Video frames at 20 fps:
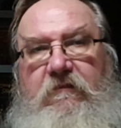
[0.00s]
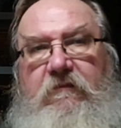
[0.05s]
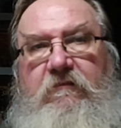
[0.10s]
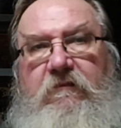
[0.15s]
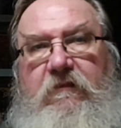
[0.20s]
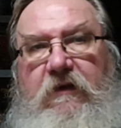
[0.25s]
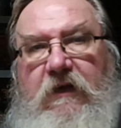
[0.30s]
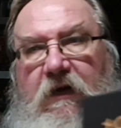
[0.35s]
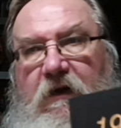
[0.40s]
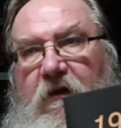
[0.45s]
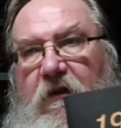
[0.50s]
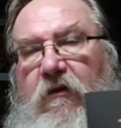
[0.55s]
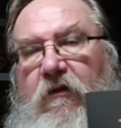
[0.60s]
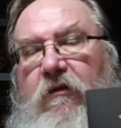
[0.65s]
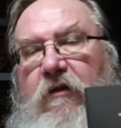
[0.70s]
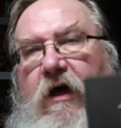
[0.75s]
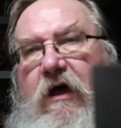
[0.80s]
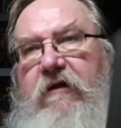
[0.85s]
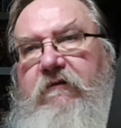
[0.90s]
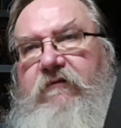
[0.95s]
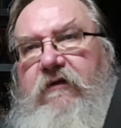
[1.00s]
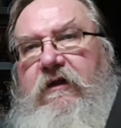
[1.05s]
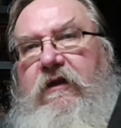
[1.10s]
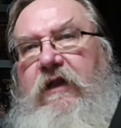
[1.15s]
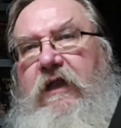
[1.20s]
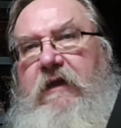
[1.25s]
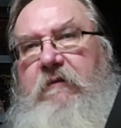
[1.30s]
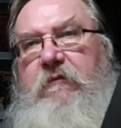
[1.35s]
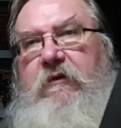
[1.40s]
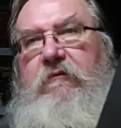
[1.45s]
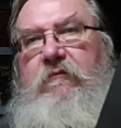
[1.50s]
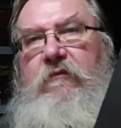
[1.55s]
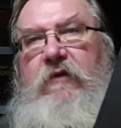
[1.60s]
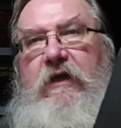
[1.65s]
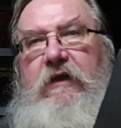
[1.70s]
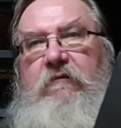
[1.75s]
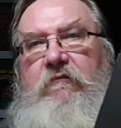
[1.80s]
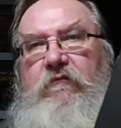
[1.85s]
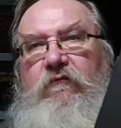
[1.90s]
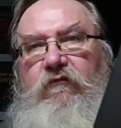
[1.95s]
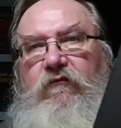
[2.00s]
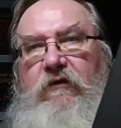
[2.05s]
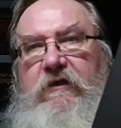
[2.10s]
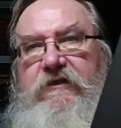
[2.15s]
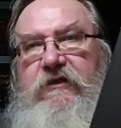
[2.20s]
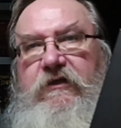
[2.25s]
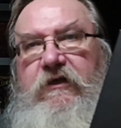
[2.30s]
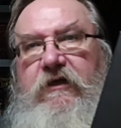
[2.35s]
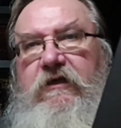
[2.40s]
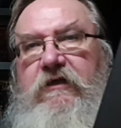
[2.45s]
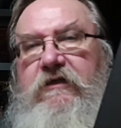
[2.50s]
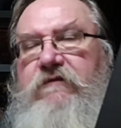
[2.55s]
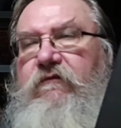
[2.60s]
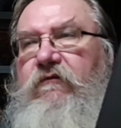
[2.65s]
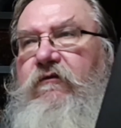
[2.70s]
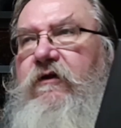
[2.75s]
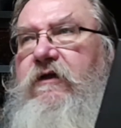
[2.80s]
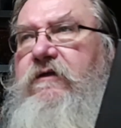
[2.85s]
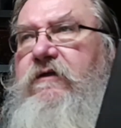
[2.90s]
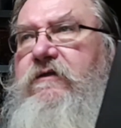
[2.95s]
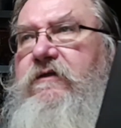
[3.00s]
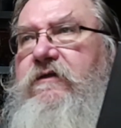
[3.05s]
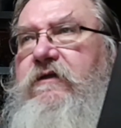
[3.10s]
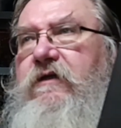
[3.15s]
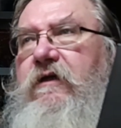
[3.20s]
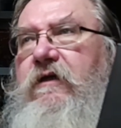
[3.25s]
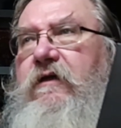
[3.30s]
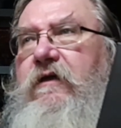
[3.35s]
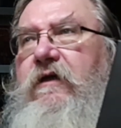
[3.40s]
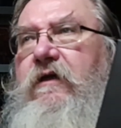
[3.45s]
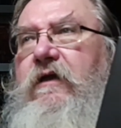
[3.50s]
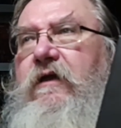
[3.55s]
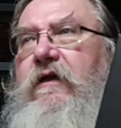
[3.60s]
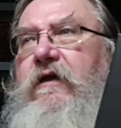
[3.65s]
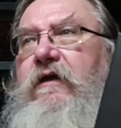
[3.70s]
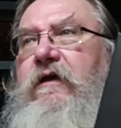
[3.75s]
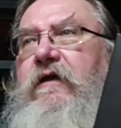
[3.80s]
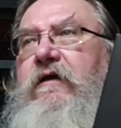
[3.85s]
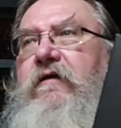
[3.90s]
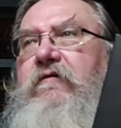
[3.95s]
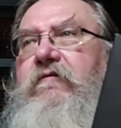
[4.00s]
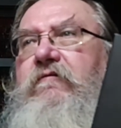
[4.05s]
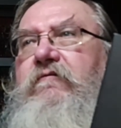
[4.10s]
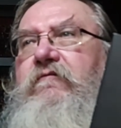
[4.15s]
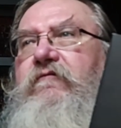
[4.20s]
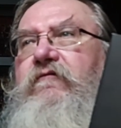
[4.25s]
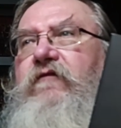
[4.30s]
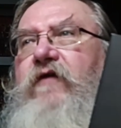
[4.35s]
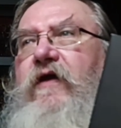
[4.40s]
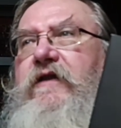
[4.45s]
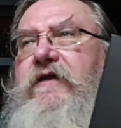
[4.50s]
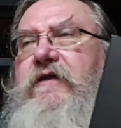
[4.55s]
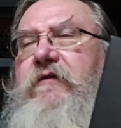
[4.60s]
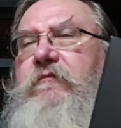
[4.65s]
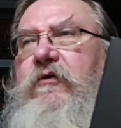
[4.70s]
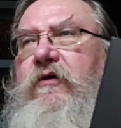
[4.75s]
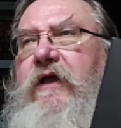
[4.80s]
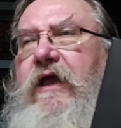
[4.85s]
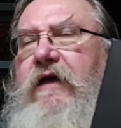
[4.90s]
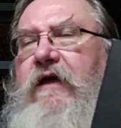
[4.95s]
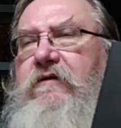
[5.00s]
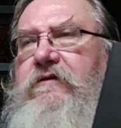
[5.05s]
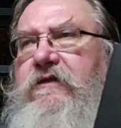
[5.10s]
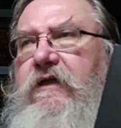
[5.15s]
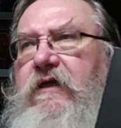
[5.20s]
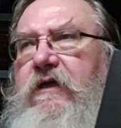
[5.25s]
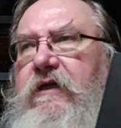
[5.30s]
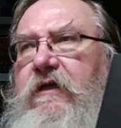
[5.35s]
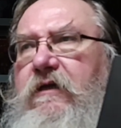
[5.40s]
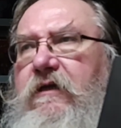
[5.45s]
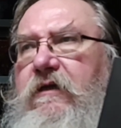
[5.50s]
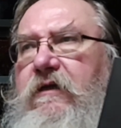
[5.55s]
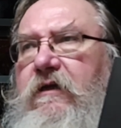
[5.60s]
got a lot of acclaim in recent years for his Fante Bukowski